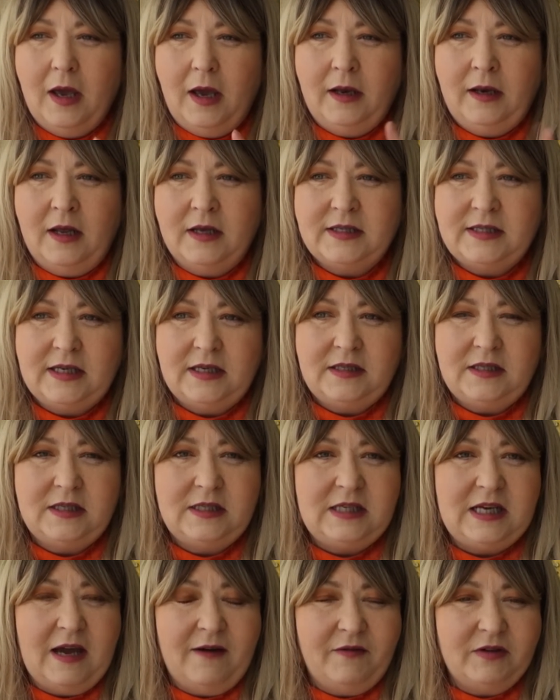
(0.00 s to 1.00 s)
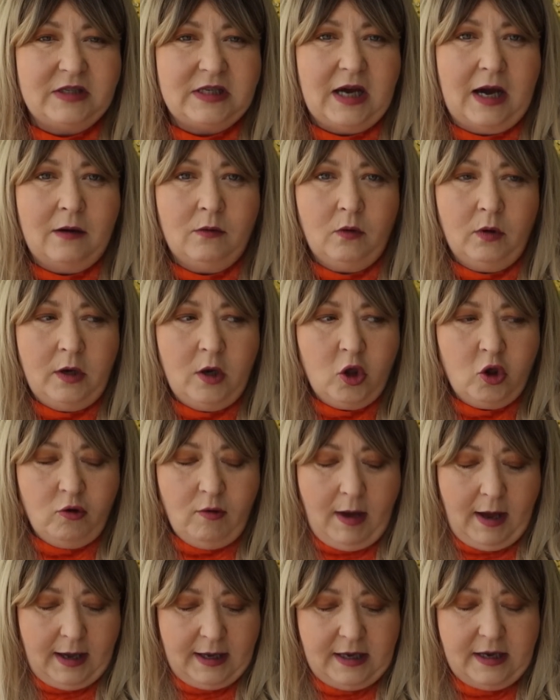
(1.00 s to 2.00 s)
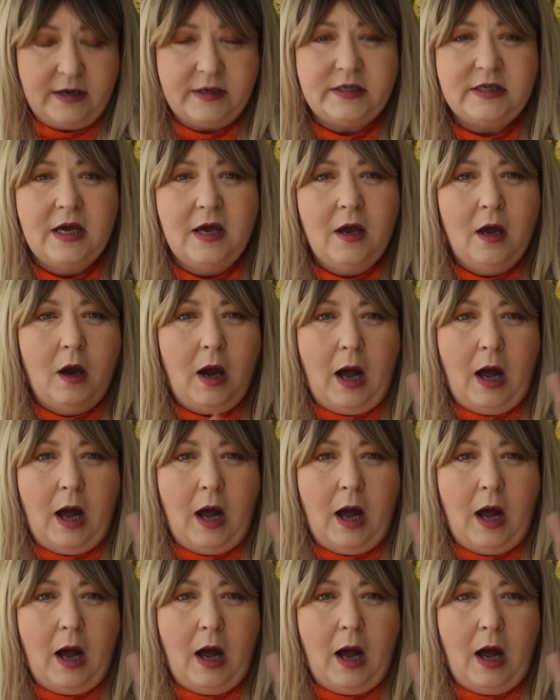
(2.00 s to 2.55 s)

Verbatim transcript: And I said to David, I'm going to try it.